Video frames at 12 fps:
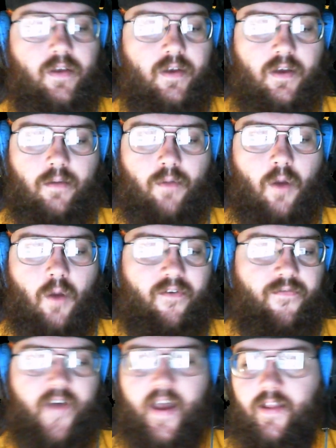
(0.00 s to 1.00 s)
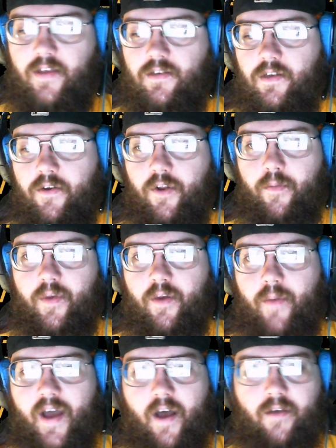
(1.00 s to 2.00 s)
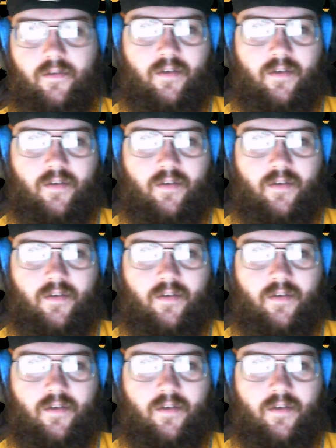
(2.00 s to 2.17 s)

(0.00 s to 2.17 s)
Boba Fett? Is it going to be about?